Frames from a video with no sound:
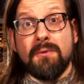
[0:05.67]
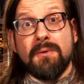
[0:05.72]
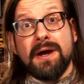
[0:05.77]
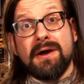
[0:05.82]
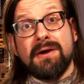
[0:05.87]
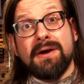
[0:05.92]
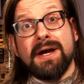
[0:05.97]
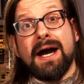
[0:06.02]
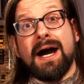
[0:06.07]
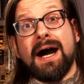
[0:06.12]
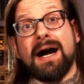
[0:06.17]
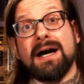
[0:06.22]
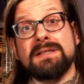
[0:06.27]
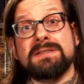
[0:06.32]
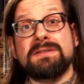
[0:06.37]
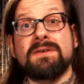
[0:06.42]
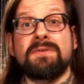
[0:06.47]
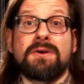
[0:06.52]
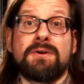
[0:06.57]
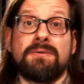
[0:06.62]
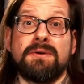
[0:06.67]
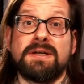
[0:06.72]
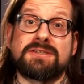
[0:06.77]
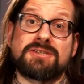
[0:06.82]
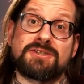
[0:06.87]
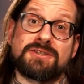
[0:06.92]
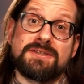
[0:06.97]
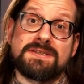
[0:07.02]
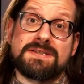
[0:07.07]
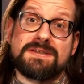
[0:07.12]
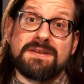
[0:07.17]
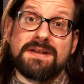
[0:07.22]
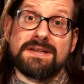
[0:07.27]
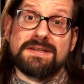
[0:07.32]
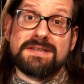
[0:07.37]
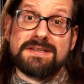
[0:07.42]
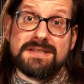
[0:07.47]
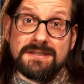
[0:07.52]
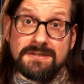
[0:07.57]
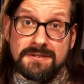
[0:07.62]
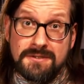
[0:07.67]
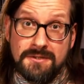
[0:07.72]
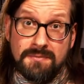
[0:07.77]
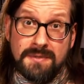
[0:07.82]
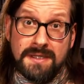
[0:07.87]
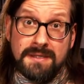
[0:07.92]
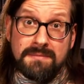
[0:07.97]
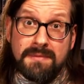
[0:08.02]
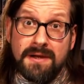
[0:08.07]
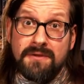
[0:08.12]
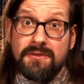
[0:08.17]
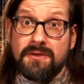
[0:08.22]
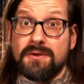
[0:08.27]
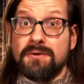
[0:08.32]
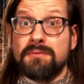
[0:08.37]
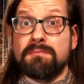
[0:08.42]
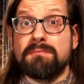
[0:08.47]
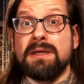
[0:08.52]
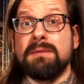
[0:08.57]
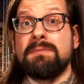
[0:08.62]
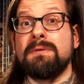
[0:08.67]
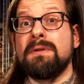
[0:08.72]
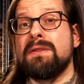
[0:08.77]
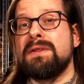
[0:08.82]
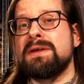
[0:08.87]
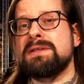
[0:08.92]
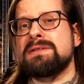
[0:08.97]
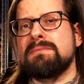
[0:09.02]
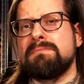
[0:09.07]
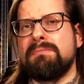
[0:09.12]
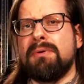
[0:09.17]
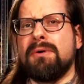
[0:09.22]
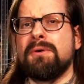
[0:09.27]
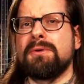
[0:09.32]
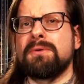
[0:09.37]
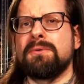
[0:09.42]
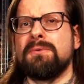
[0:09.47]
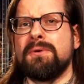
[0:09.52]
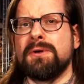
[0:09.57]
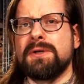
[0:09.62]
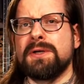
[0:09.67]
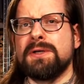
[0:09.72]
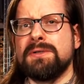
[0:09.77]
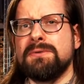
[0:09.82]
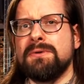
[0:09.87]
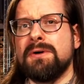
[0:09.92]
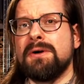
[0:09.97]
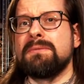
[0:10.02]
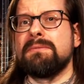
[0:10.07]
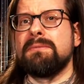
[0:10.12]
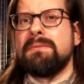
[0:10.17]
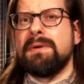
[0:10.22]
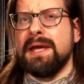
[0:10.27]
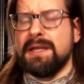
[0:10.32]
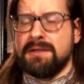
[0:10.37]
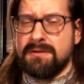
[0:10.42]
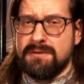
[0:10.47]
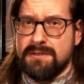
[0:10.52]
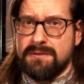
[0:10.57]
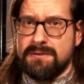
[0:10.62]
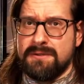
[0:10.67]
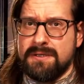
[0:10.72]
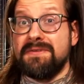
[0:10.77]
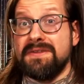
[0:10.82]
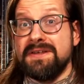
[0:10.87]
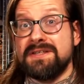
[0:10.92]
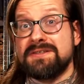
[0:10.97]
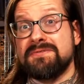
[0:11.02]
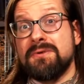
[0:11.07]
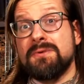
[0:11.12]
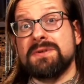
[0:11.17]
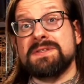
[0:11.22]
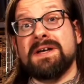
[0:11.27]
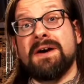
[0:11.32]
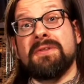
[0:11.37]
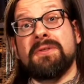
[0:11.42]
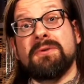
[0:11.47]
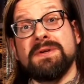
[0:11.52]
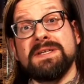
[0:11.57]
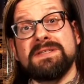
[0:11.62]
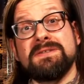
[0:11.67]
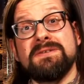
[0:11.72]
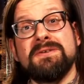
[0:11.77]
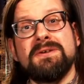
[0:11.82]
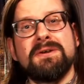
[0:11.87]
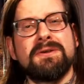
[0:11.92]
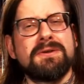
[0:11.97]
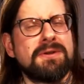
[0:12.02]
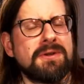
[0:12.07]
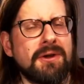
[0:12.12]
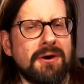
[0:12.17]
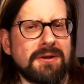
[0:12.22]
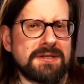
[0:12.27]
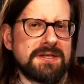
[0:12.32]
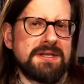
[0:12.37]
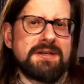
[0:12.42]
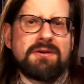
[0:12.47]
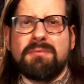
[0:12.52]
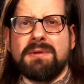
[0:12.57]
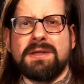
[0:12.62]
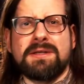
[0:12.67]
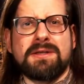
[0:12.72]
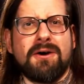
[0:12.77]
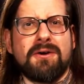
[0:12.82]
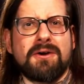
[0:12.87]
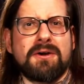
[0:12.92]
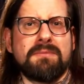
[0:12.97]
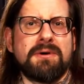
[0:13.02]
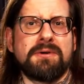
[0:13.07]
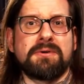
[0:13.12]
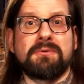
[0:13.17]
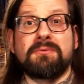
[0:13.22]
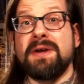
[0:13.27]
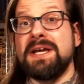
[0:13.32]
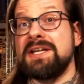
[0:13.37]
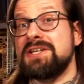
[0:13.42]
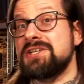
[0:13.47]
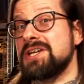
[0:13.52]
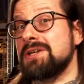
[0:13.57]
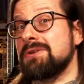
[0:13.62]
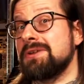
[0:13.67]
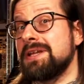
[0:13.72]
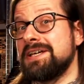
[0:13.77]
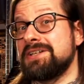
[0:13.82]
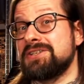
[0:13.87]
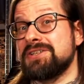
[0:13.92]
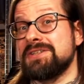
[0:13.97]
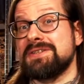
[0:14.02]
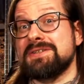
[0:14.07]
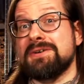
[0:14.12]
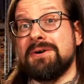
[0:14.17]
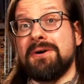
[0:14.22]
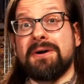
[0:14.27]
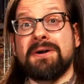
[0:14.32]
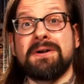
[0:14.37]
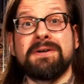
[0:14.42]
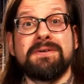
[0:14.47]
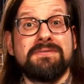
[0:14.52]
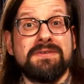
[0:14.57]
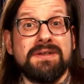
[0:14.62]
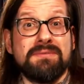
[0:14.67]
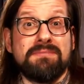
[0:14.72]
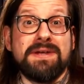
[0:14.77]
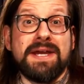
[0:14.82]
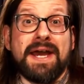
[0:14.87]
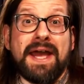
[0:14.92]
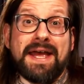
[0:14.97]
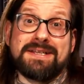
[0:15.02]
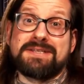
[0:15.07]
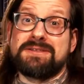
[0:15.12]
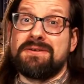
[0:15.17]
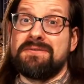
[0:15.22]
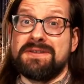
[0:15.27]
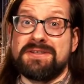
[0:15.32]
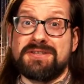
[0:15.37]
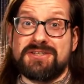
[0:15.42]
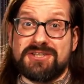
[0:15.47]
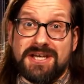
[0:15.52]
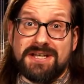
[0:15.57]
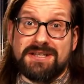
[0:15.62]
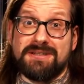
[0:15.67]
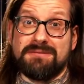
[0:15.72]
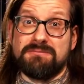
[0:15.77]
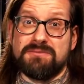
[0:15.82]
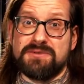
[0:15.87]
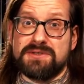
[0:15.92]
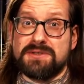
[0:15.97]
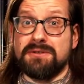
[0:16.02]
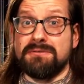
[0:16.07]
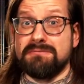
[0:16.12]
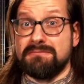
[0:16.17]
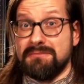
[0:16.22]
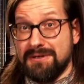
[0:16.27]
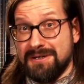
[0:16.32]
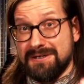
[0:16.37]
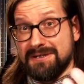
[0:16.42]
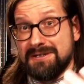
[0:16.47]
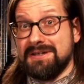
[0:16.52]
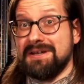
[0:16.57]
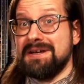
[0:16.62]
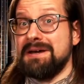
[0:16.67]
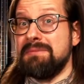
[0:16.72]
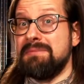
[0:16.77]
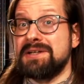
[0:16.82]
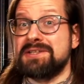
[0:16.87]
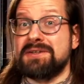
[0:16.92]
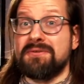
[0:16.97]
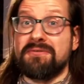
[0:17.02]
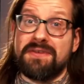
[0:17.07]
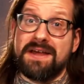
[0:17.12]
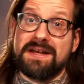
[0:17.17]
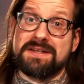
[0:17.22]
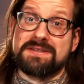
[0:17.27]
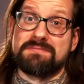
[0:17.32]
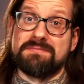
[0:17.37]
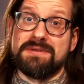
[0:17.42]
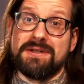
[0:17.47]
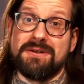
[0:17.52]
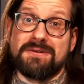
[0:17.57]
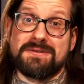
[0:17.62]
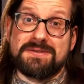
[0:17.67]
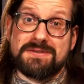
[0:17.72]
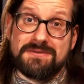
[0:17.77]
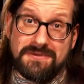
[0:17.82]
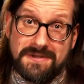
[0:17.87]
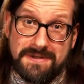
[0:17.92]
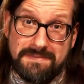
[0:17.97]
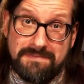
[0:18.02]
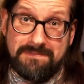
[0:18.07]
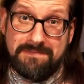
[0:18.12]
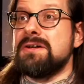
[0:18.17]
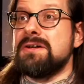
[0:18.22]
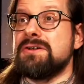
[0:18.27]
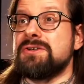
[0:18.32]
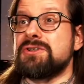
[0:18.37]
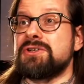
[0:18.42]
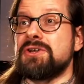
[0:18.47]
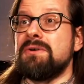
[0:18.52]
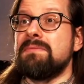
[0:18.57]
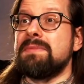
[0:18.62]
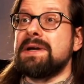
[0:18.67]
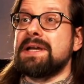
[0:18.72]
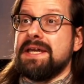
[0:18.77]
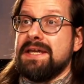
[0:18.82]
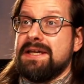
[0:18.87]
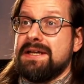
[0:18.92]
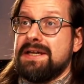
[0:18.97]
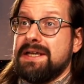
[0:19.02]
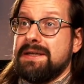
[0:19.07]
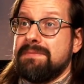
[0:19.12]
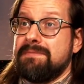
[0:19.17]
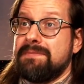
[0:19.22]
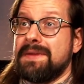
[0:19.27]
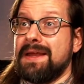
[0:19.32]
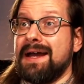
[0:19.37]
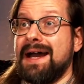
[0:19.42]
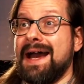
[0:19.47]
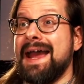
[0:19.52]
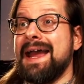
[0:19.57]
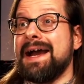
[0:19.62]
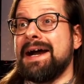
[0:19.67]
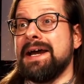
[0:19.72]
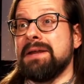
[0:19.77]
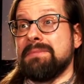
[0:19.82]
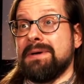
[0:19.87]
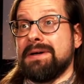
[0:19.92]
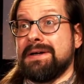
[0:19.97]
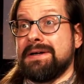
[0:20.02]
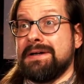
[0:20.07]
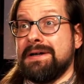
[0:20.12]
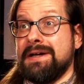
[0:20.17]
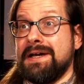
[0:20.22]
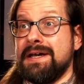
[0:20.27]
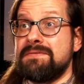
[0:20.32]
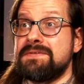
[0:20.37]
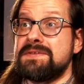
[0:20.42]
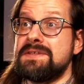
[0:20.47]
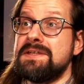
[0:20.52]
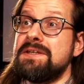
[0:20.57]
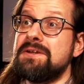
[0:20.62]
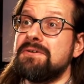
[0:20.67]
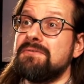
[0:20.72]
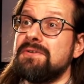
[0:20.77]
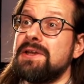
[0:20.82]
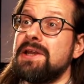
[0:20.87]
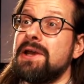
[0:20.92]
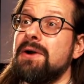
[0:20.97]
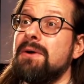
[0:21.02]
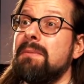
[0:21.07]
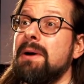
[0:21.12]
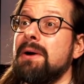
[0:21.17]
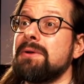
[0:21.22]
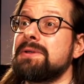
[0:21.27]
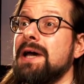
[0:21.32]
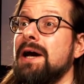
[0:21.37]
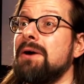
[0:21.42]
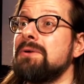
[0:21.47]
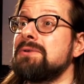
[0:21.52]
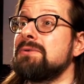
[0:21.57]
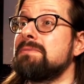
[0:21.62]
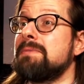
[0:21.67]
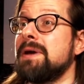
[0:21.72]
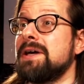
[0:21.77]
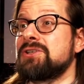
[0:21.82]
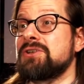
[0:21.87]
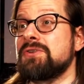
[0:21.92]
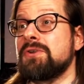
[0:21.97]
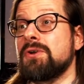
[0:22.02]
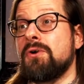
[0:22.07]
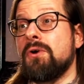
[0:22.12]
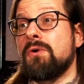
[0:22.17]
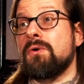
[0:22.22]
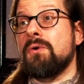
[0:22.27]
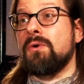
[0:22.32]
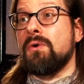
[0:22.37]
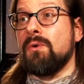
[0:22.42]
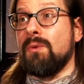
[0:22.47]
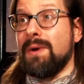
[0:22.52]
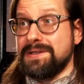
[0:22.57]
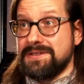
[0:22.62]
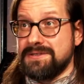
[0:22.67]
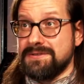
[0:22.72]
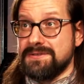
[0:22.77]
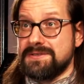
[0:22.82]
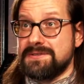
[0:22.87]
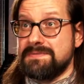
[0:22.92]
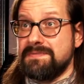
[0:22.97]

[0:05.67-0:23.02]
where I answer the questions that are sent to me by the good people that support what I do on Patreon. These folks are the reason you're not hearing me talk about Raid Shadow Legends or VPNs on this channel, so a bunch of thanks belongs to them. Jean Bagheri. Hey Heinbach, I've seen your video about how to patch the Cocoquantus,